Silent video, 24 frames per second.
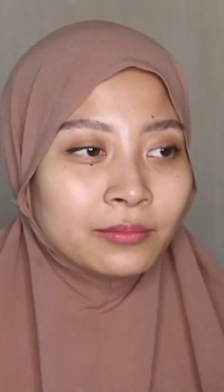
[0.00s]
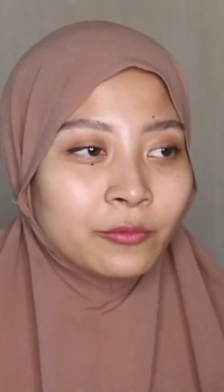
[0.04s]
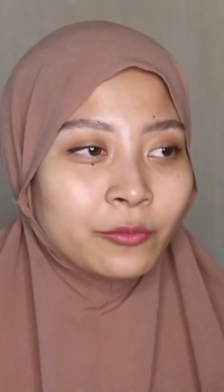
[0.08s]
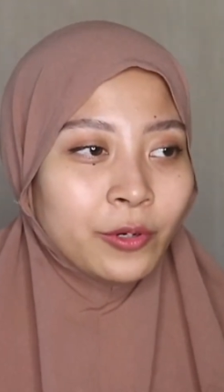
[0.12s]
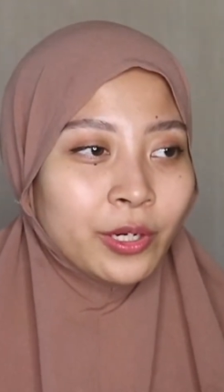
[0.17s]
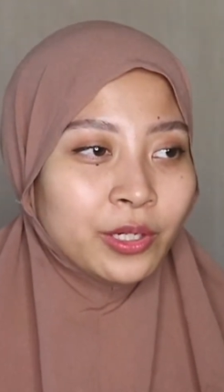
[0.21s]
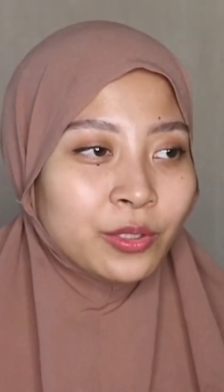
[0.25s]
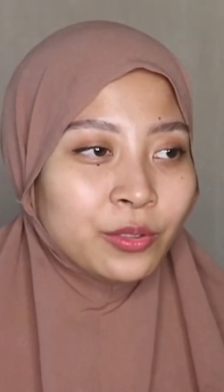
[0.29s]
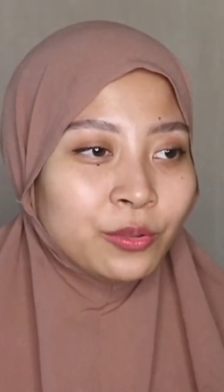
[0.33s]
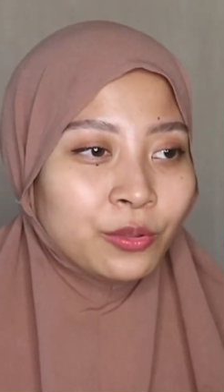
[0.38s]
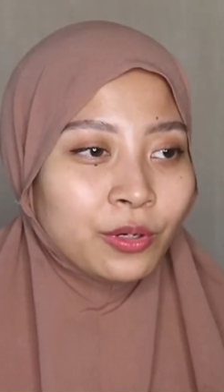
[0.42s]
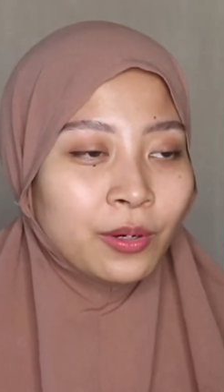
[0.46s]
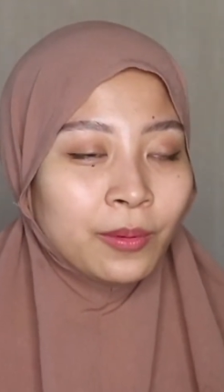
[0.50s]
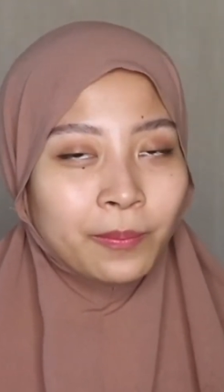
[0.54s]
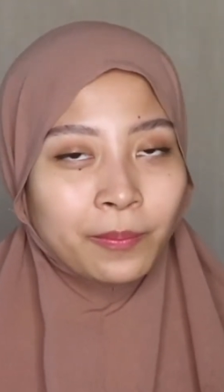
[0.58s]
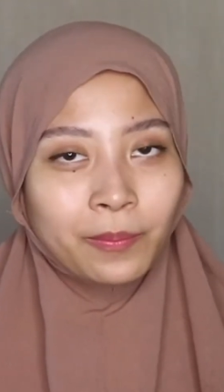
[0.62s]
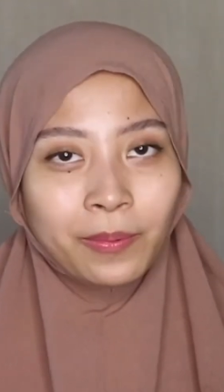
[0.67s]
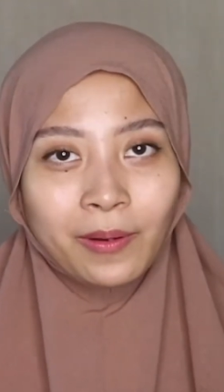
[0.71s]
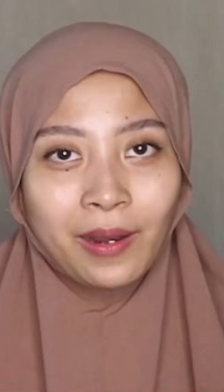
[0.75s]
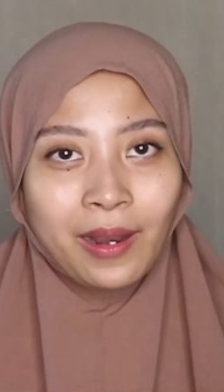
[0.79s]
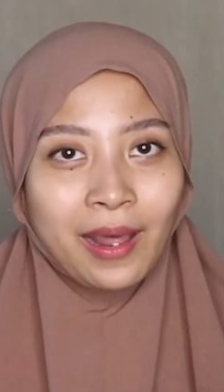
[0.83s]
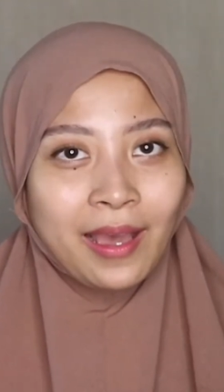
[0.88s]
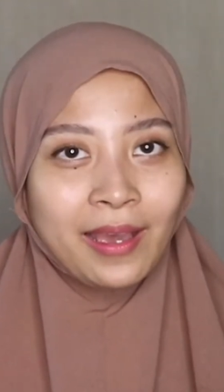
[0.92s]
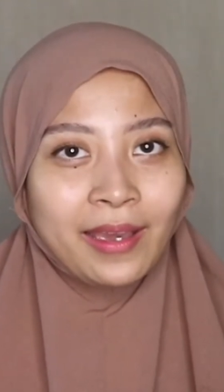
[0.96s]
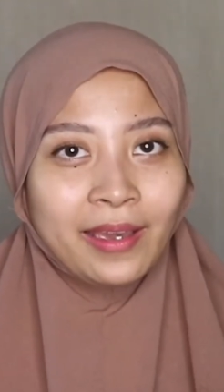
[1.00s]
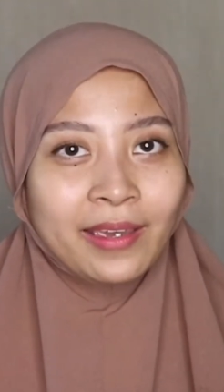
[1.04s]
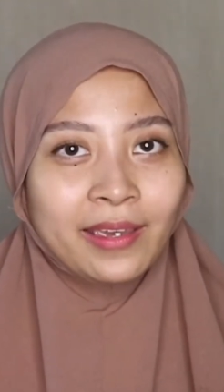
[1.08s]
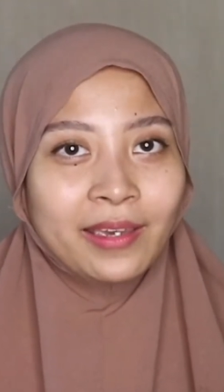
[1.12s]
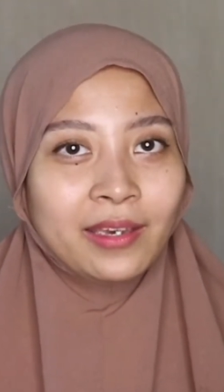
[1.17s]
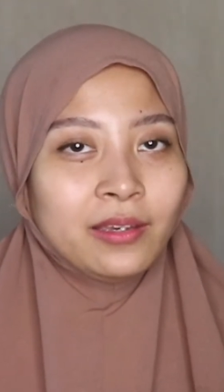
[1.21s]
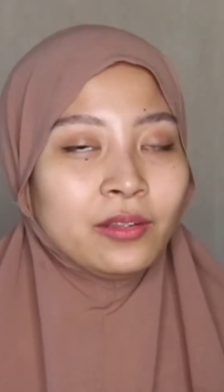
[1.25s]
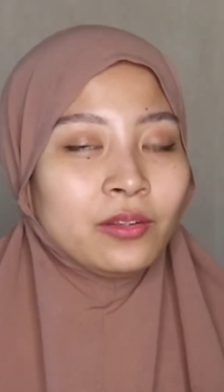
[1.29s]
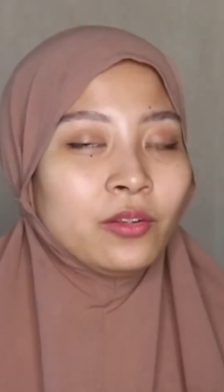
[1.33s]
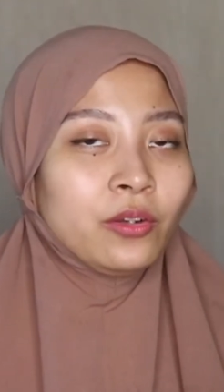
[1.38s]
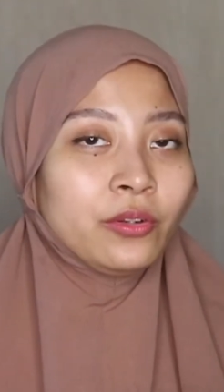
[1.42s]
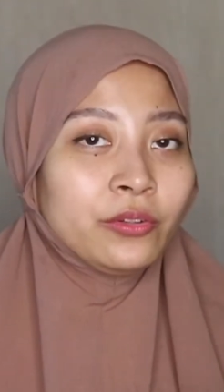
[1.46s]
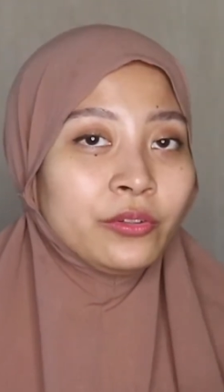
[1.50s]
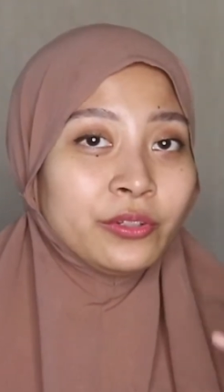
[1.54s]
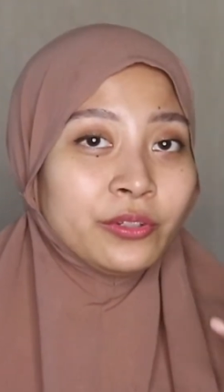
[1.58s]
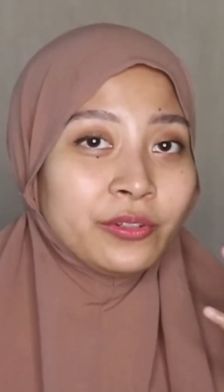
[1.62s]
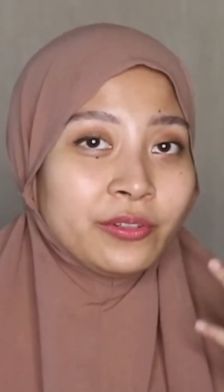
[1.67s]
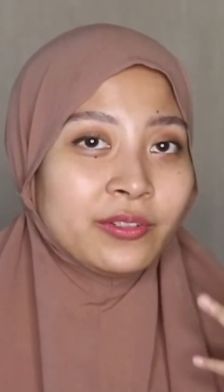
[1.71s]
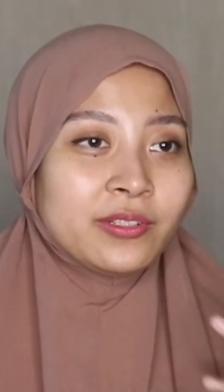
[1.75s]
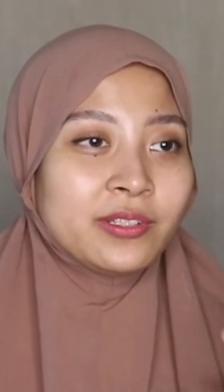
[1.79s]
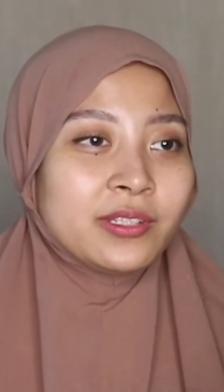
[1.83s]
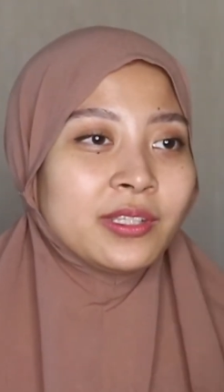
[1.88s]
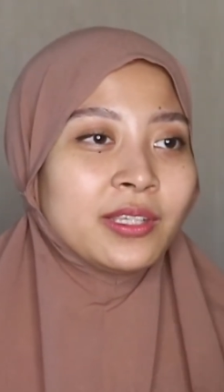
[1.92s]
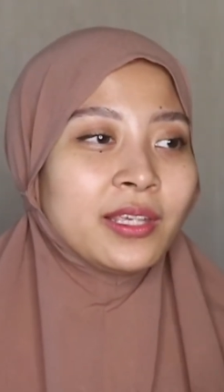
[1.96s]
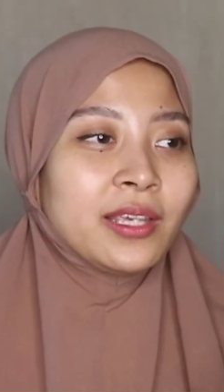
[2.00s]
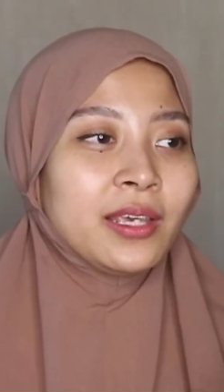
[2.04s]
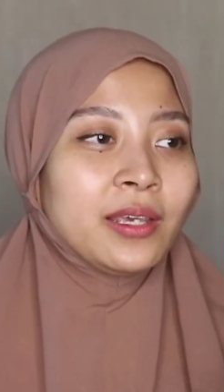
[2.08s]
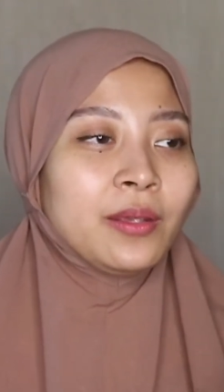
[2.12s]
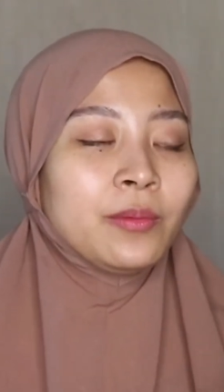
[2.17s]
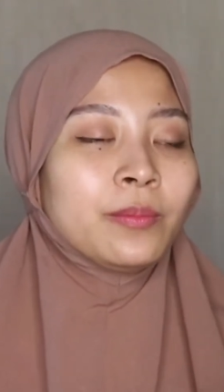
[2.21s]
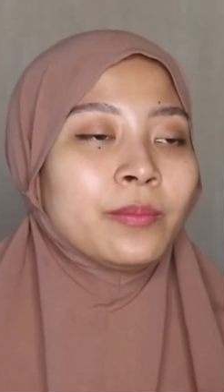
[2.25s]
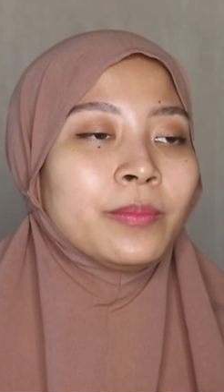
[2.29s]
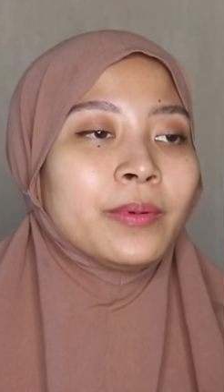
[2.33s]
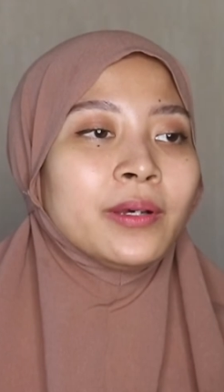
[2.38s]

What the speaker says: when you apply it on your skin,